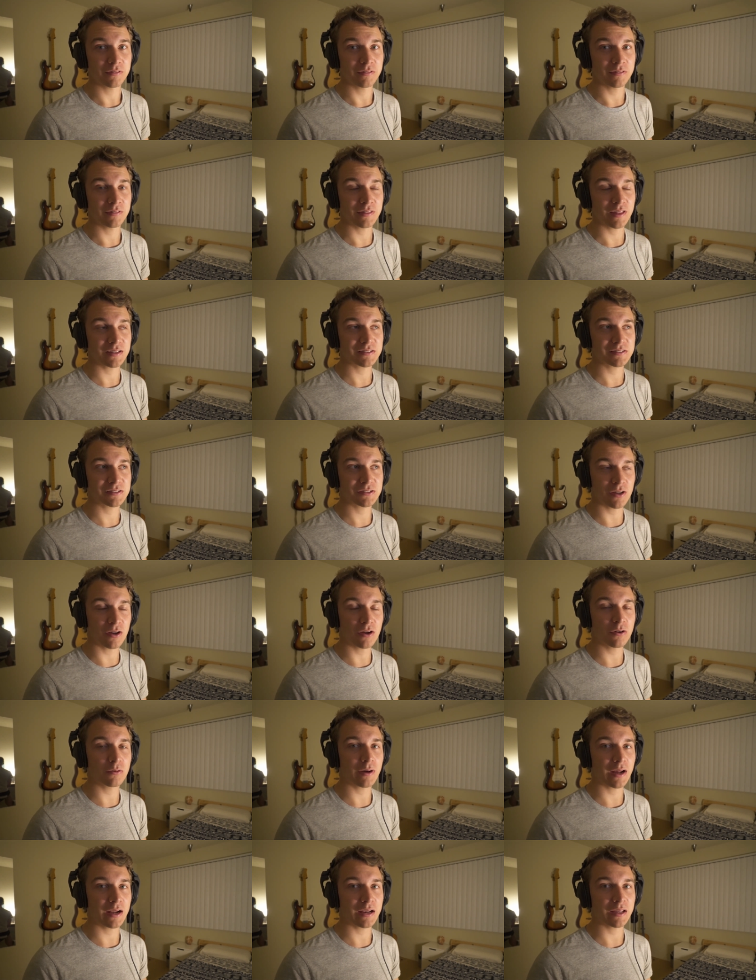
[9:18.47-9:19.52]
that
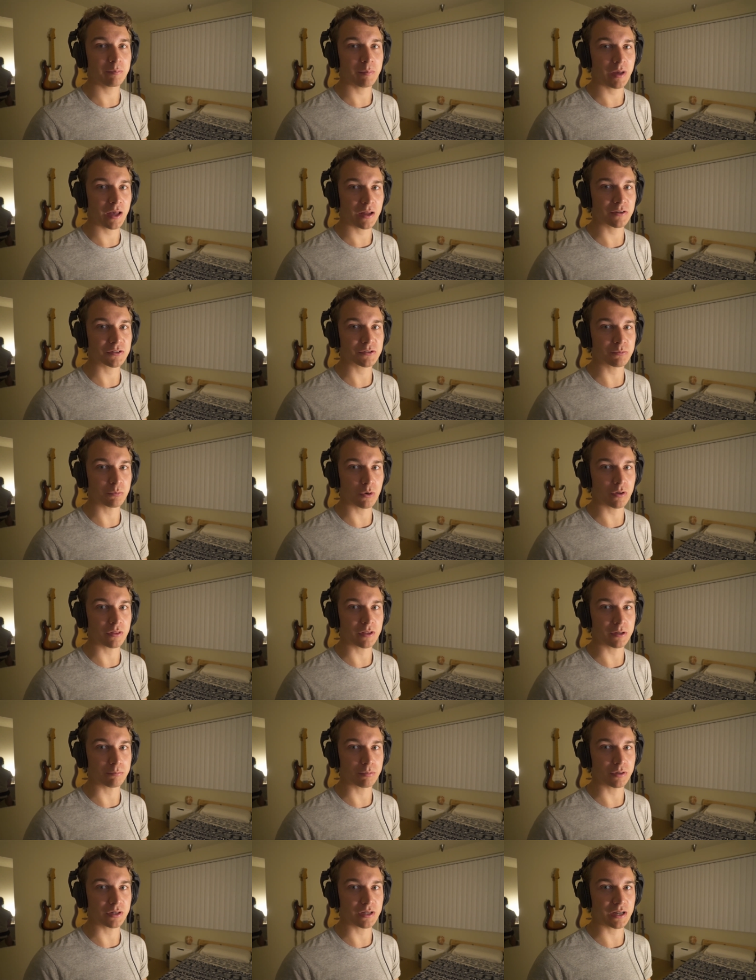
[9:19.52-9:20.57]
songwriting matters more
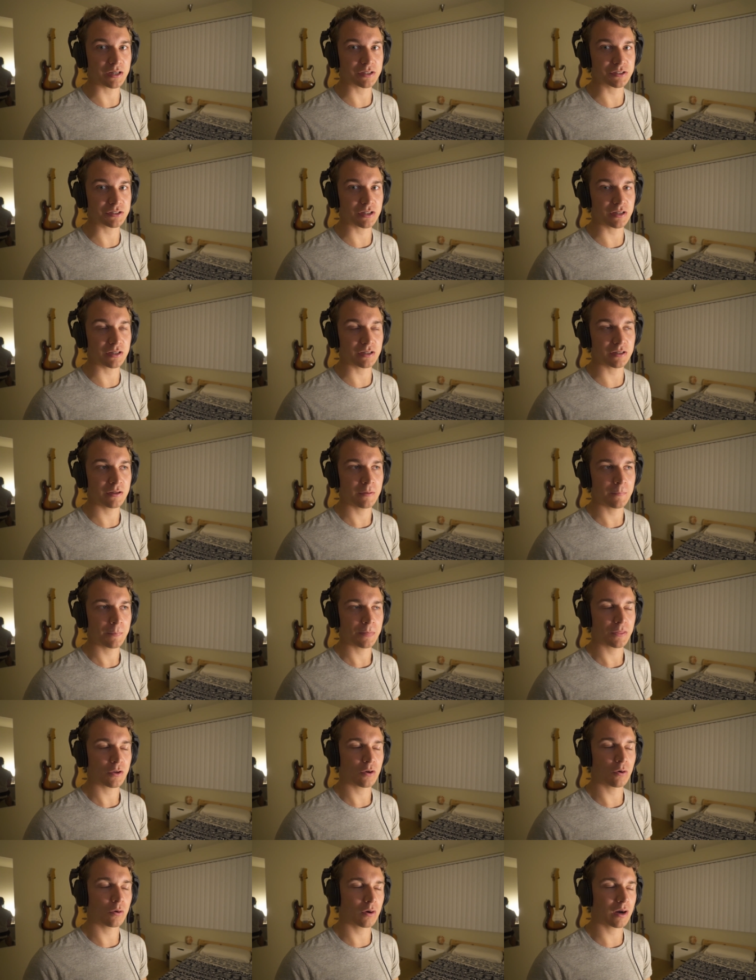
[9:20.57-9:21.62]
than production,
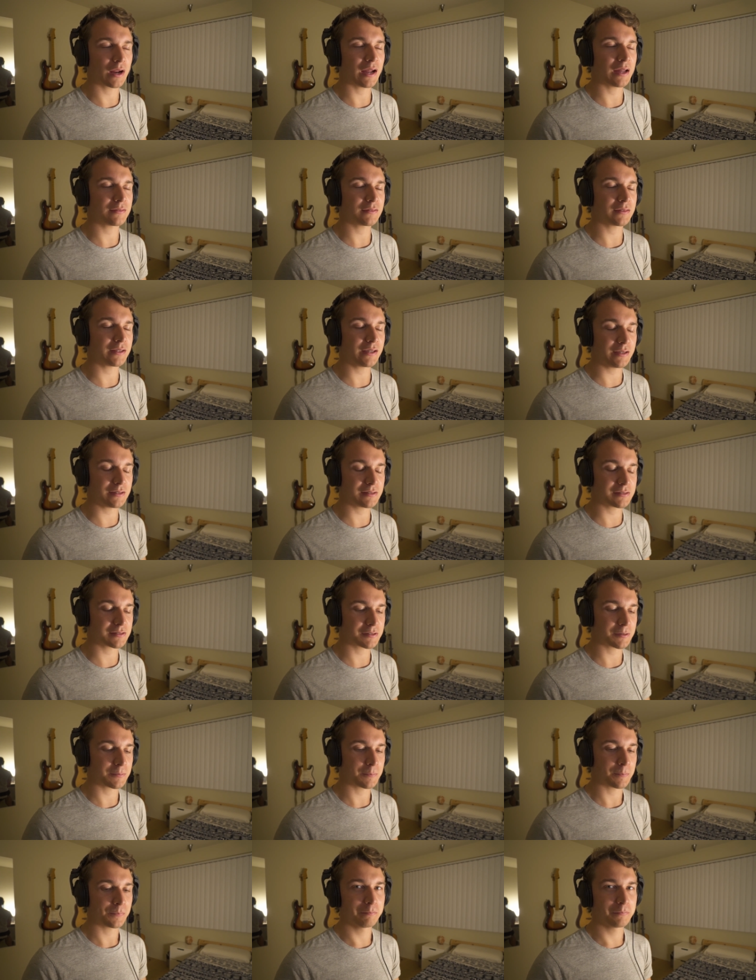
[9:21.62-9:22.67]
or at least
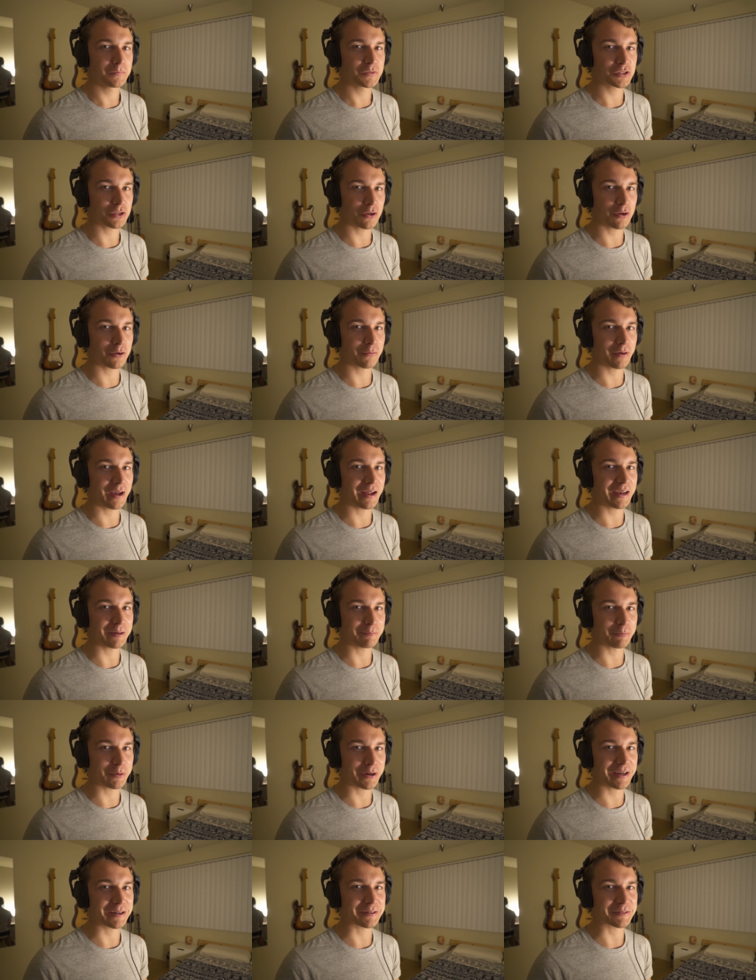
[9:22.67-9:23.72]
songwriting
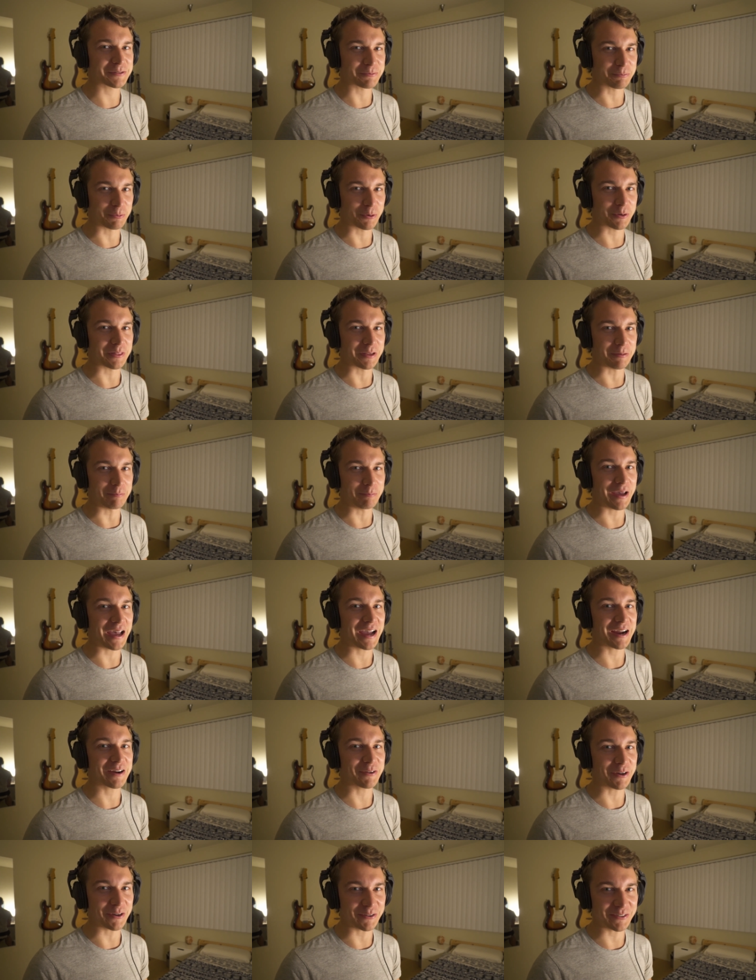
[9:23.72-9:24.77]
matters more than
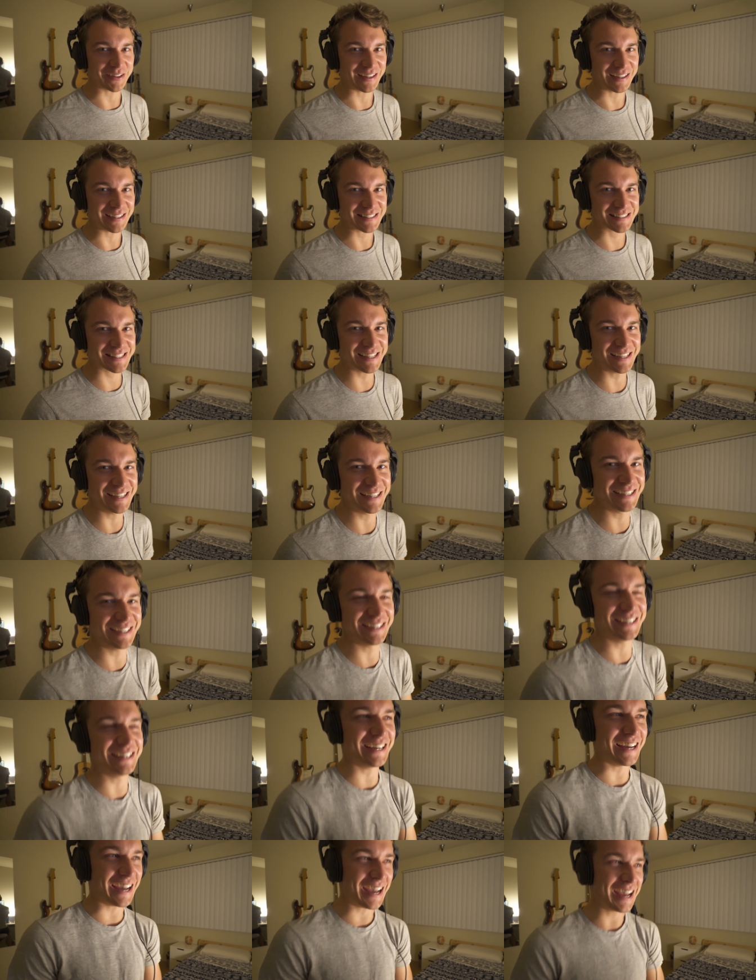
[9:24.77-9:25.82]
background hiss.
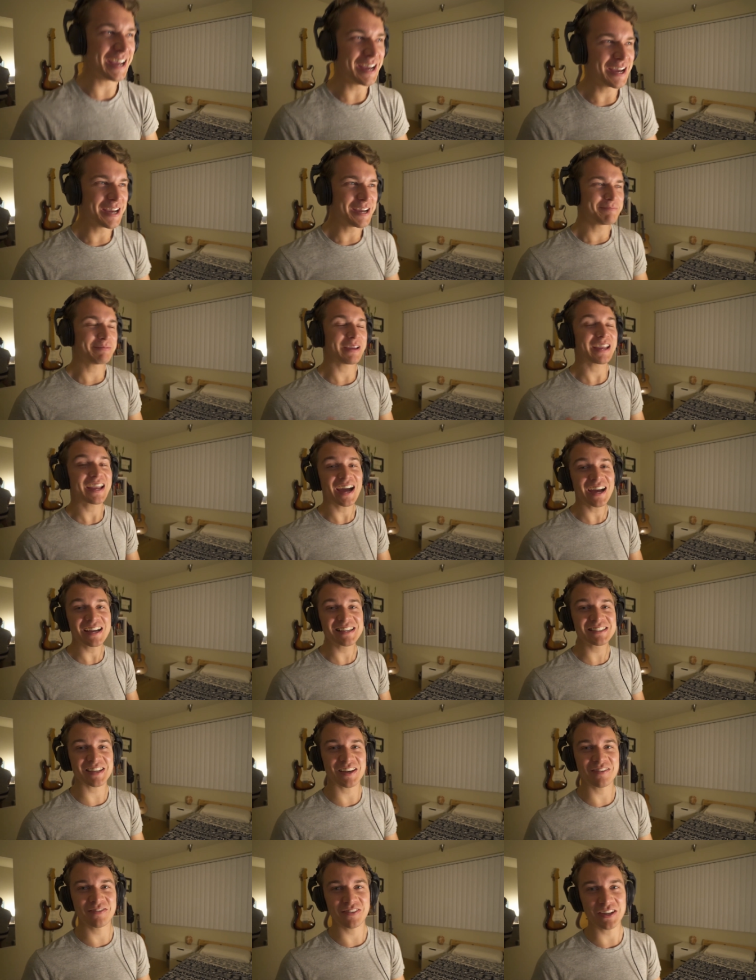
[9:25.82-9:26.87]

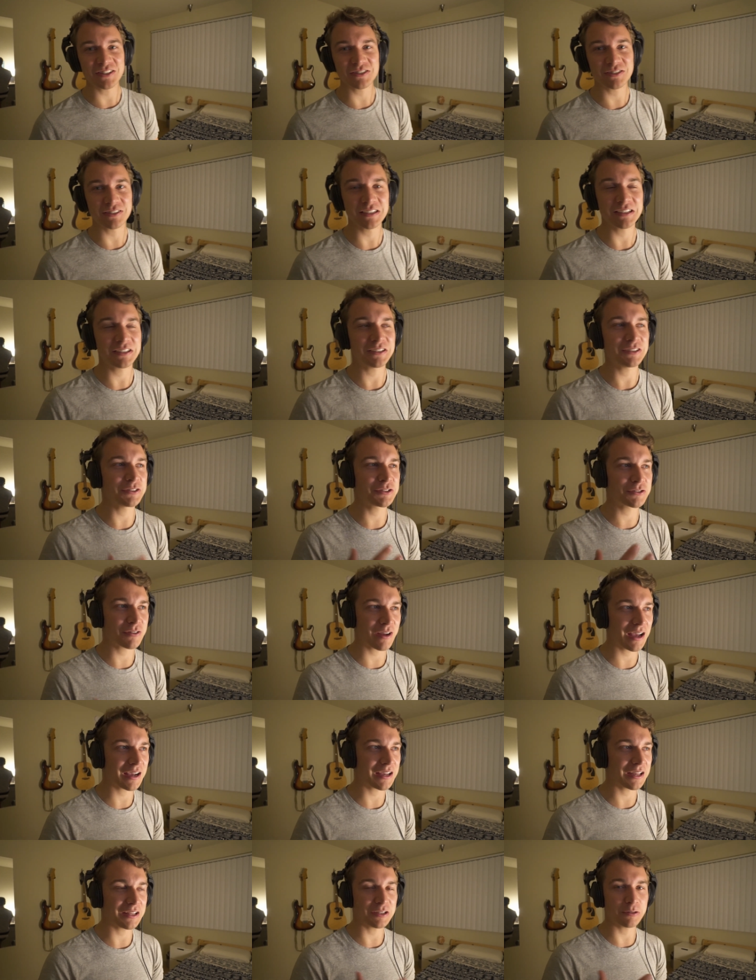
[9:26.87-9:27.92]
Because eventually you
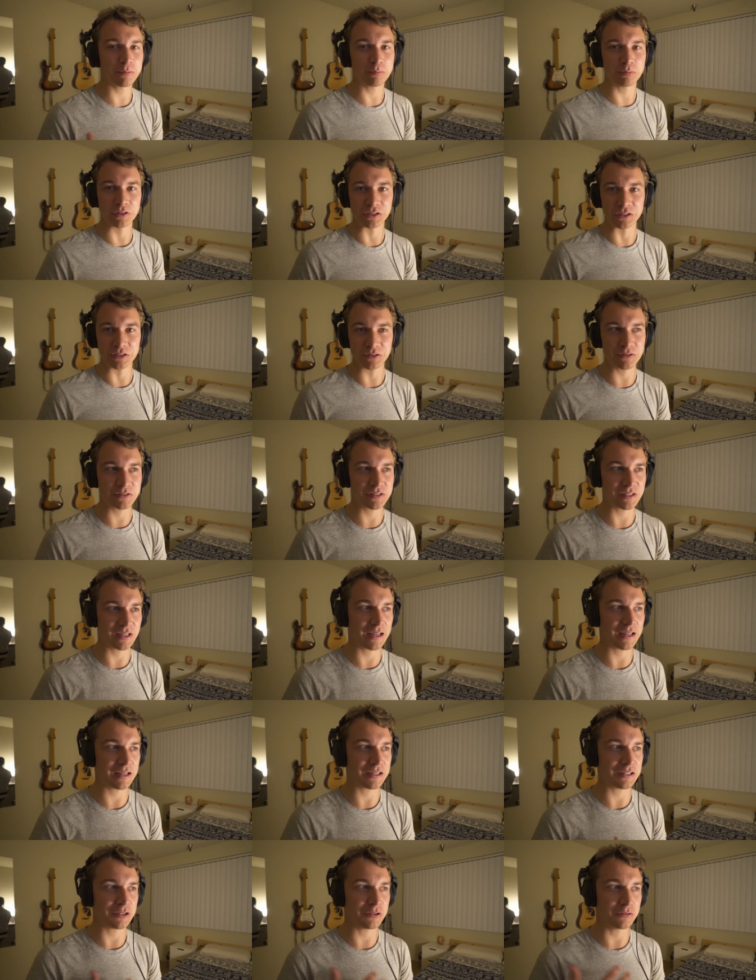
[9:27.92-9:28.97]
track it, you produce
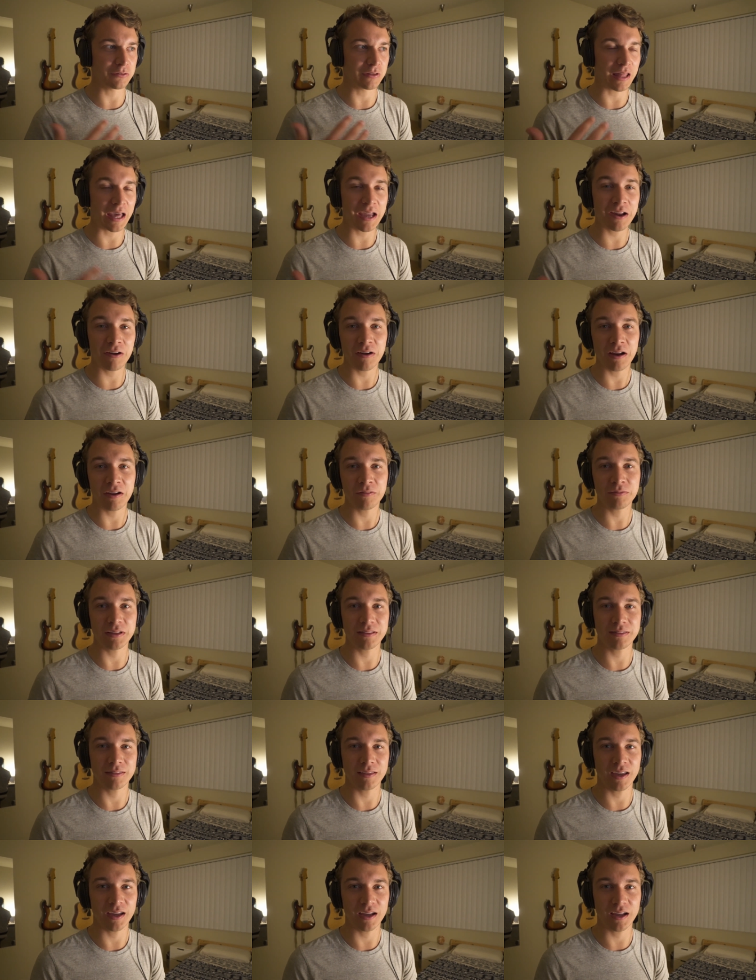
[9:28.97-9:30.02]
it, you layer
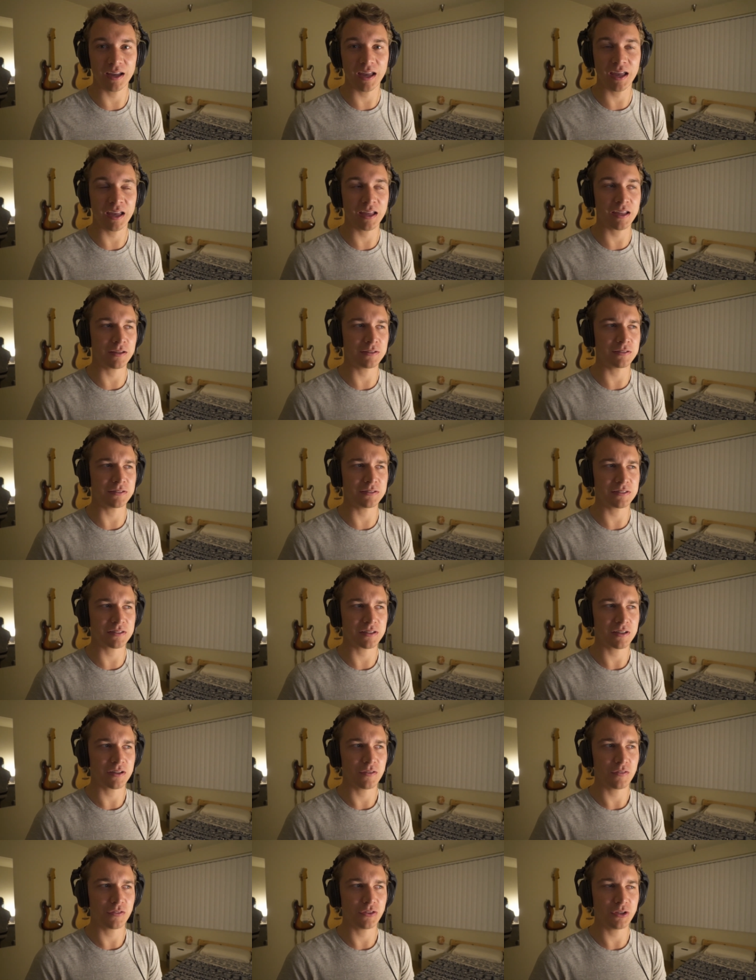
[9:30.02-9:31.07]
everything, and
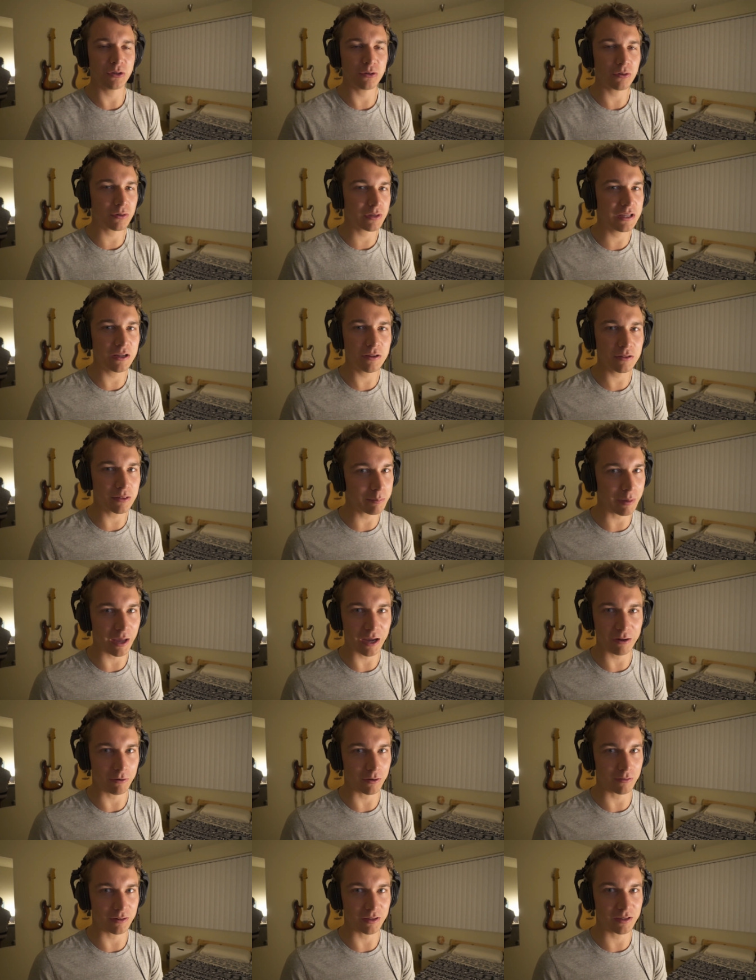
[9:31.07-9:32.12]
you don't hear the
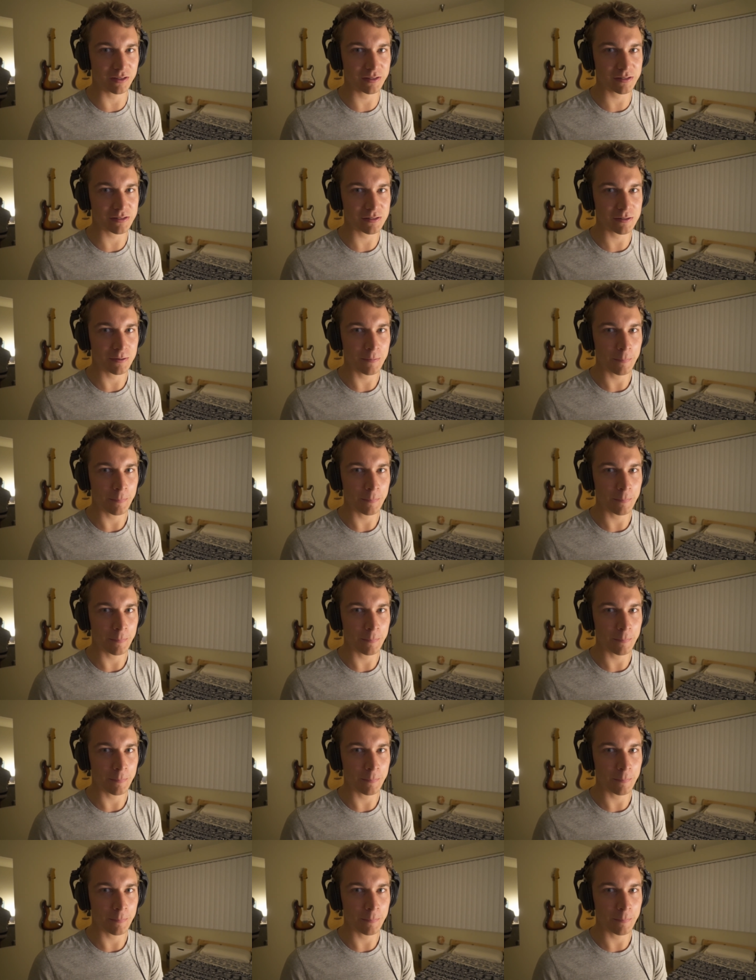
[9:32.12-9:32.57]
background hiss.